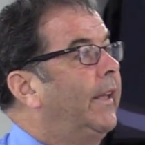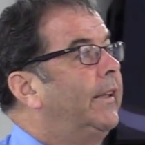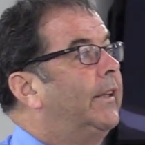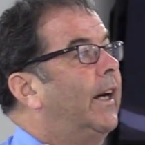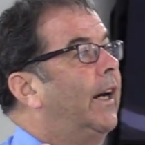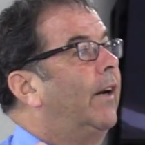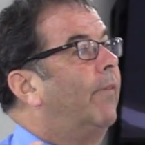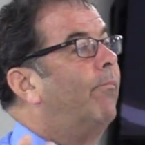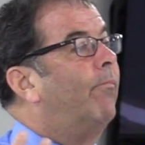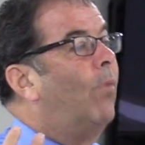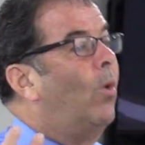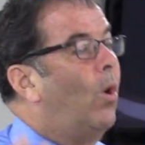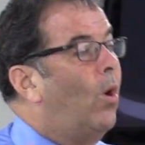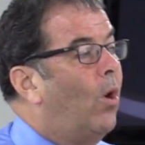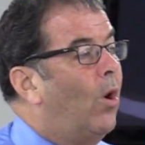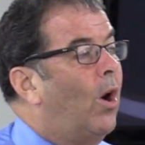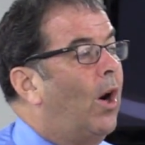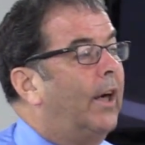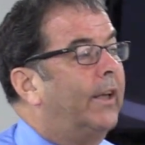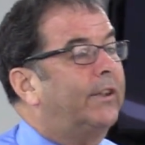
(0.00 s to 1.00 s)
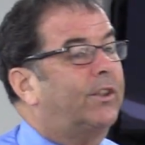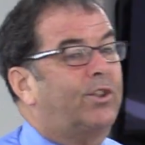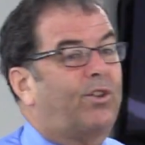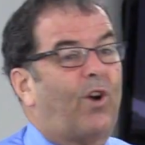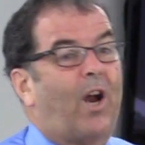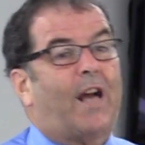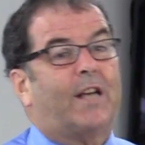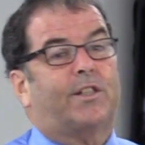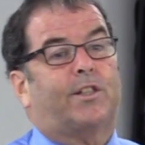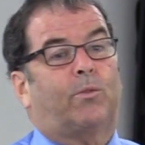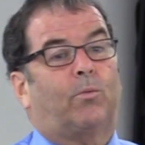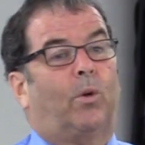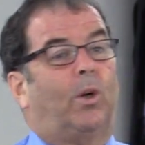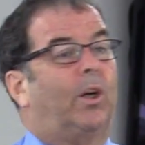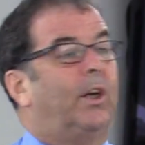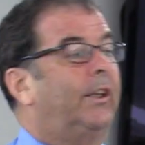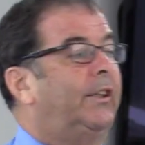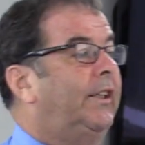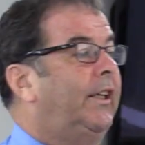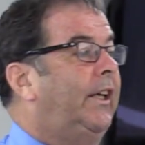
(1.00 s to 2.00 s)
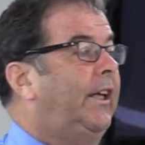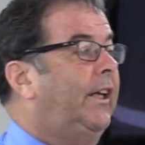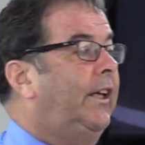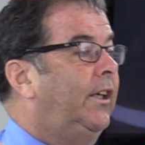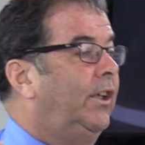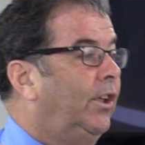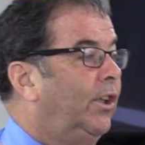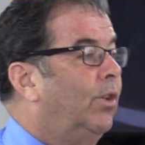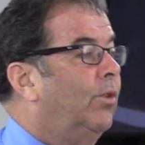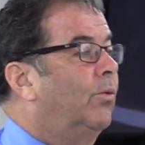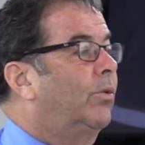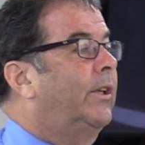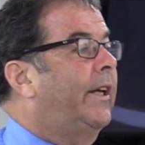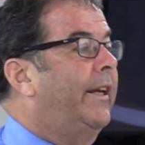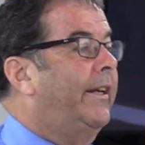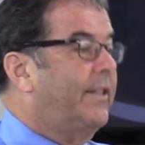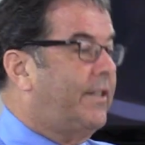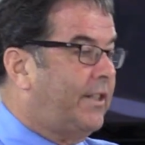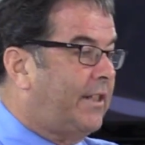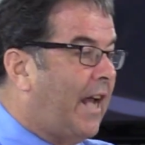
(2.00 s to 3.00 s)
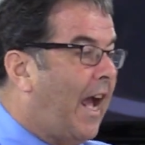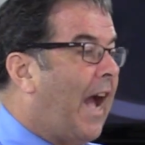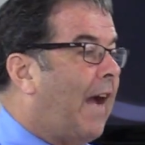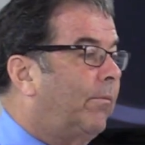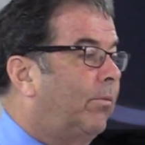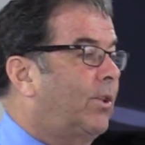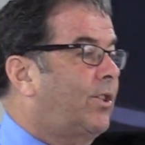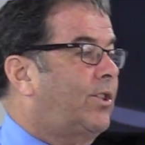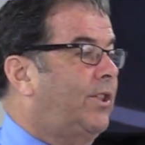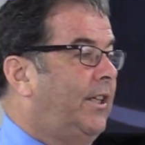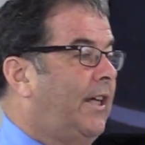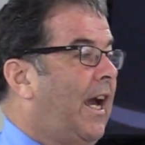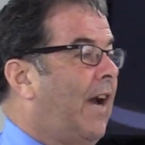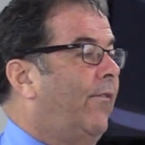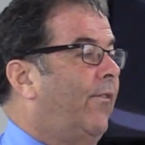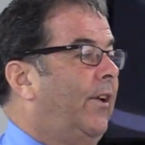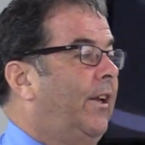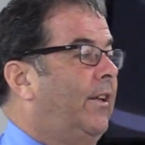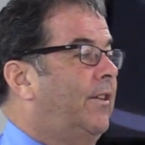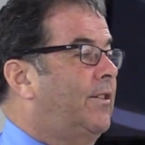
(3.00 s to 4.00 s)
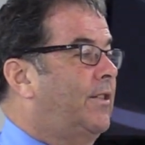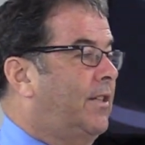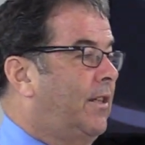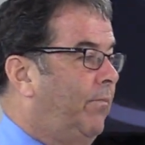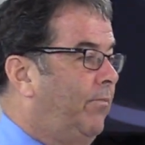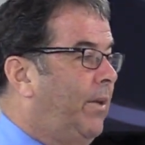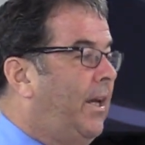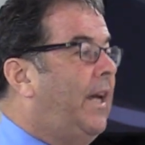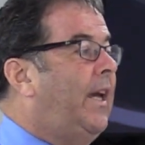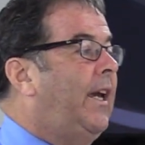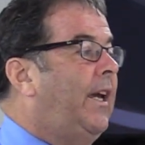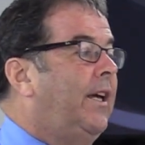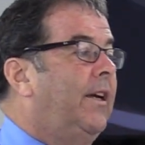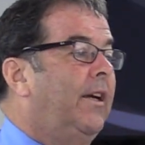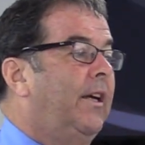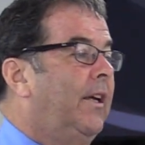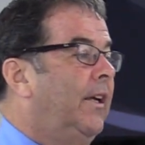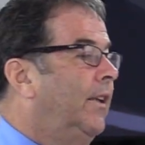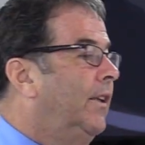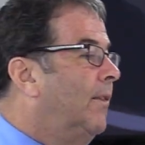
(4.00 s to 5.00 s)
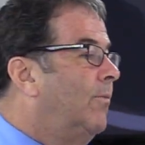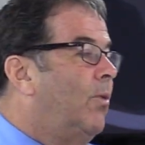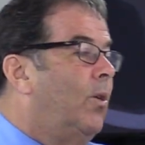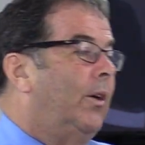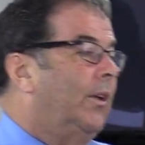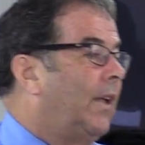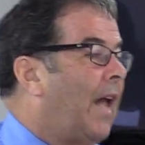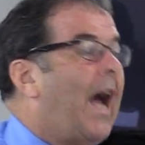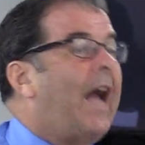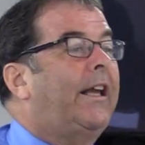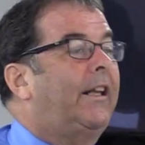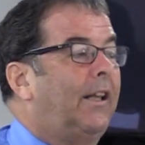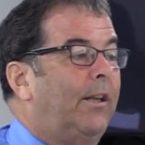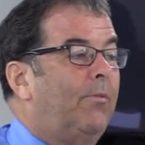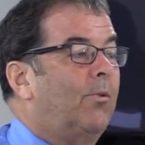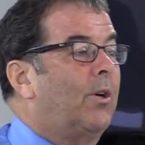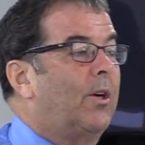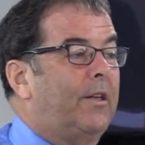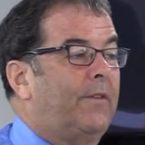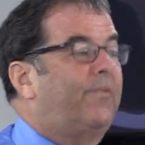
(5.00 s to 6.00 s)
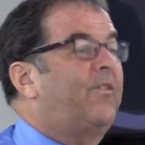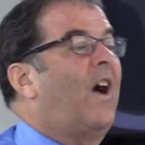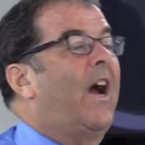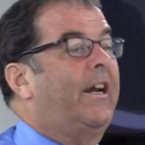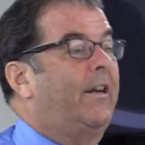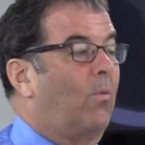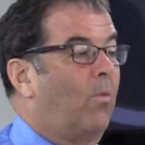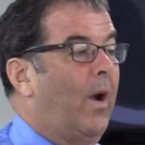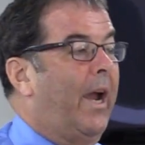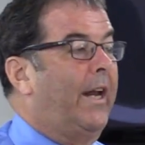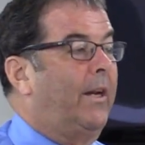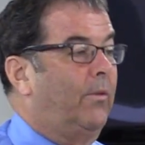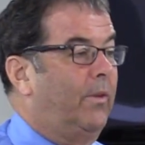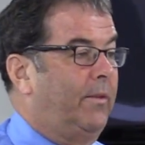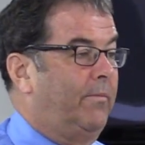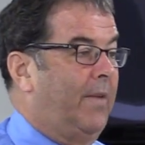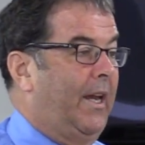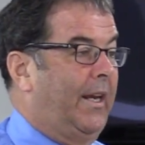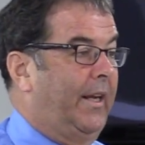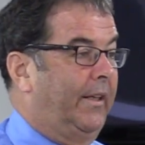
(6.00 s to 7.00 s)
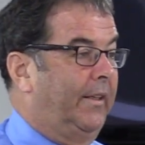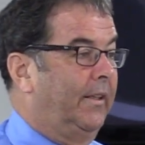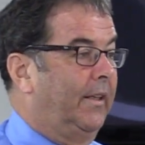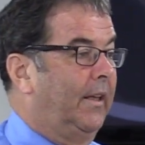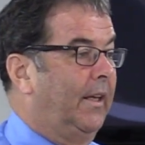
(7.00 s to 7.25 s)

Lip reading: The more trustworthy you can establish the evidence to be, the more likely we're going to find a way to admit it.